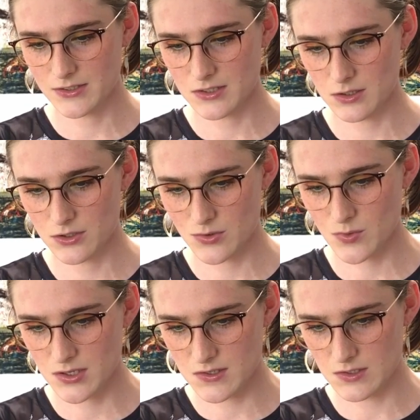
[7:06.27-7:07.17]
is here as a
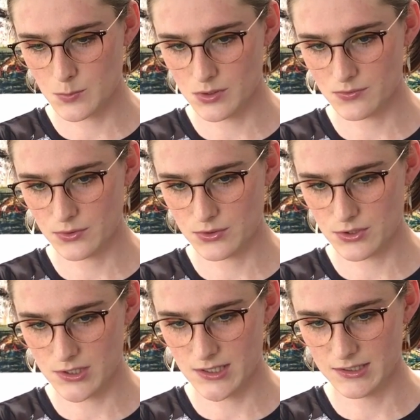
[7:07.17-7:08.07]
resting spot for your
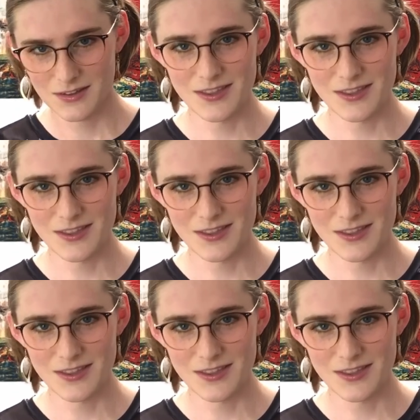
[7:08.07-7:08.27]
journey.